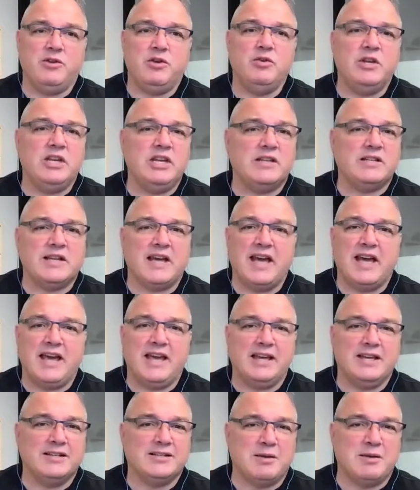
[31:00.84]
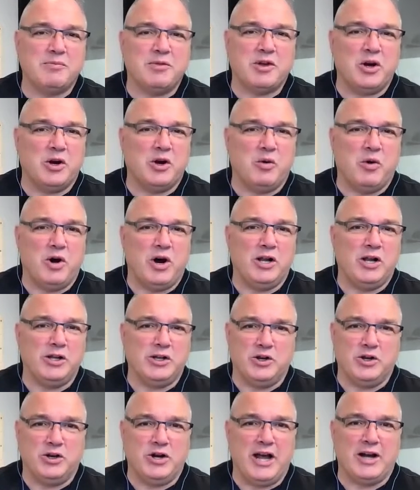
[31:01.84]
you need to hang something on a wall and
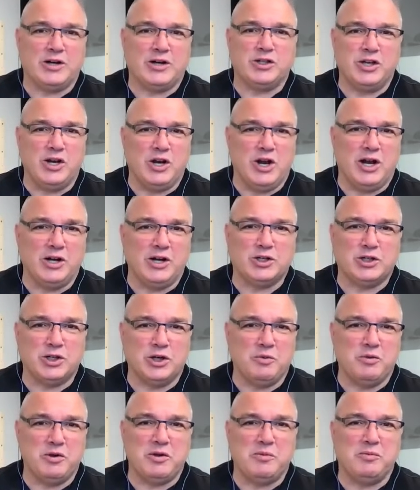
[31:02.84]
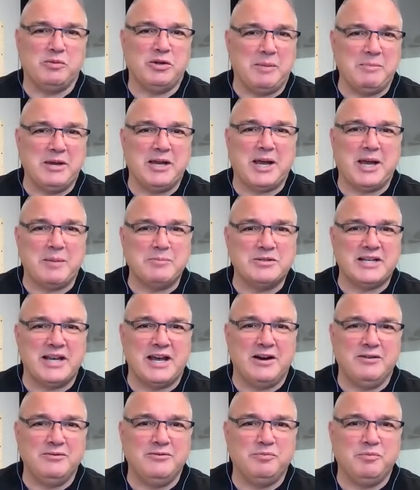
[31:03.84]
you're actually not sure where the plumbing comes
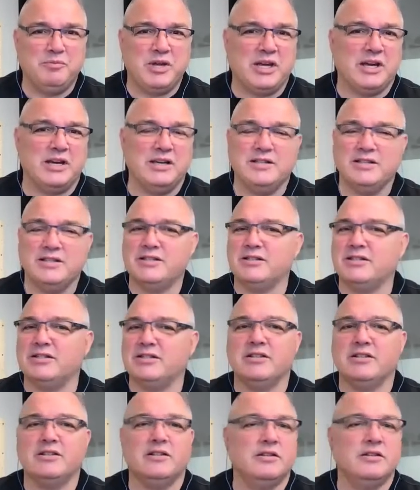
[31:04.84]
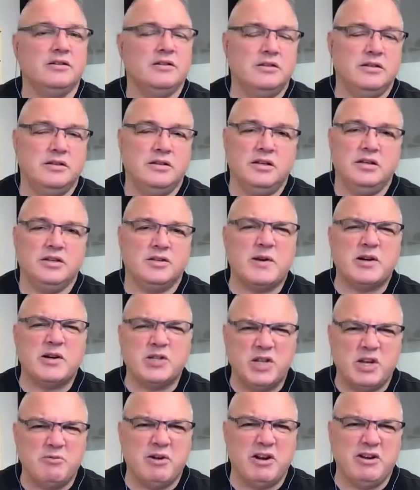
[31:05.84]
down, because
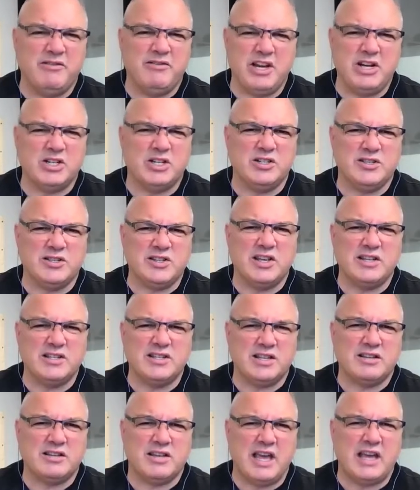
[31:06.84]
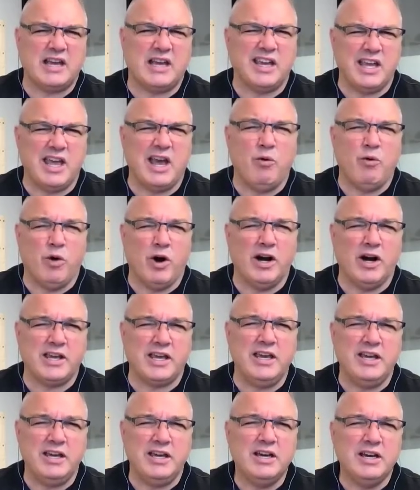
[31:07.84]
especially in renovations, things can get
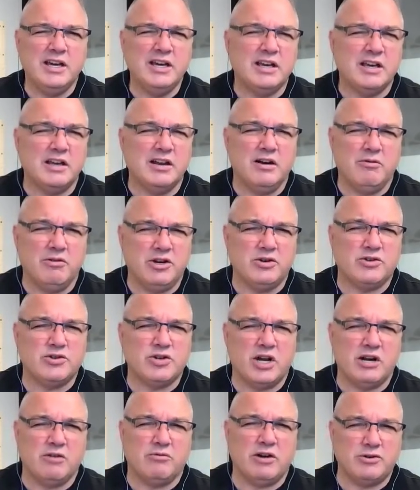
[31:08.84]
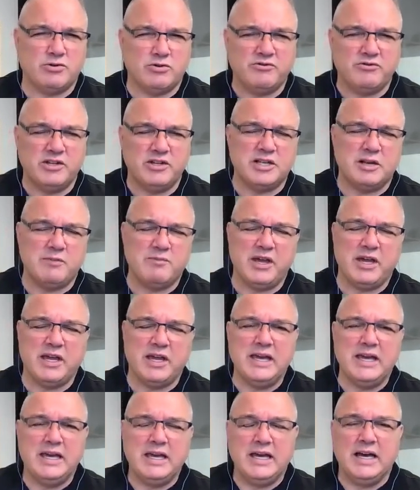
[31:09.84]
wonky, when you're trying to retrofit something.
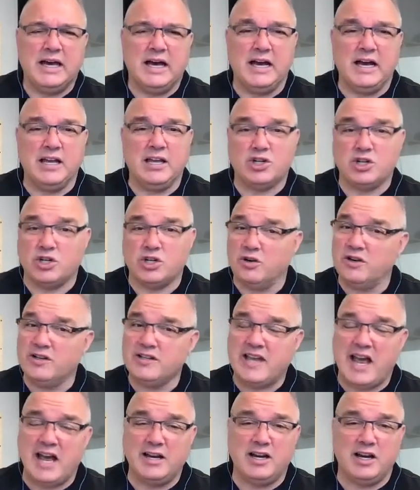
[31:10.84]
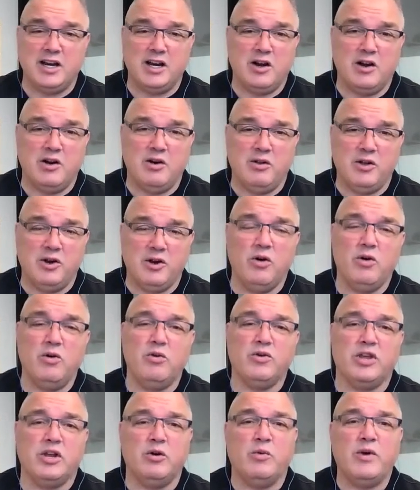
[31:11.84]
It sure is handy to know
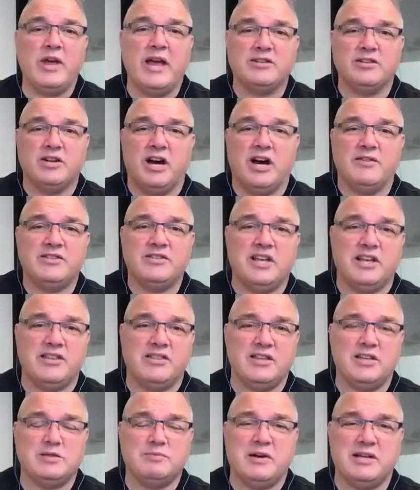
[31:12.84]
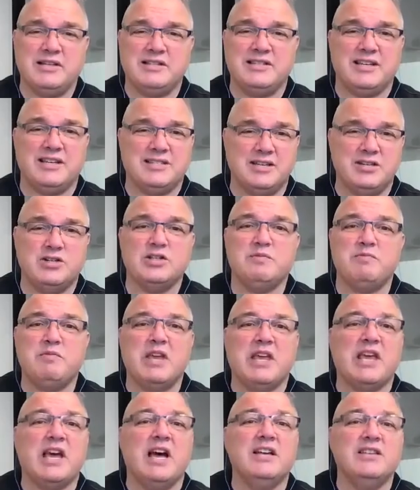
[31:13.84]
that, we had to offset this by 6 inches
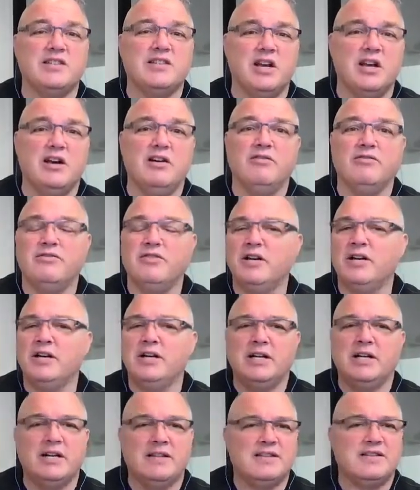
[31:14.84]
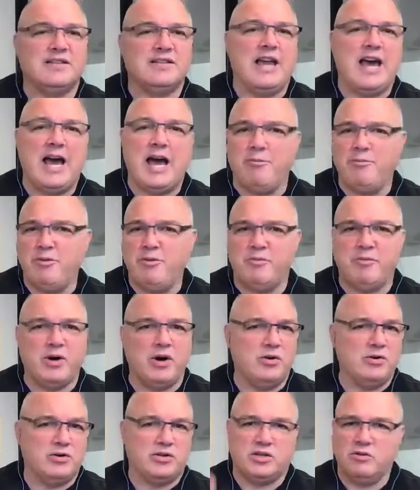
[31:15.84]
because of the slab, the
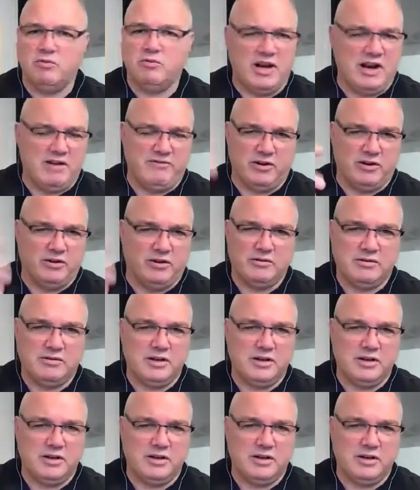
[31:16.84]
post, the whatever,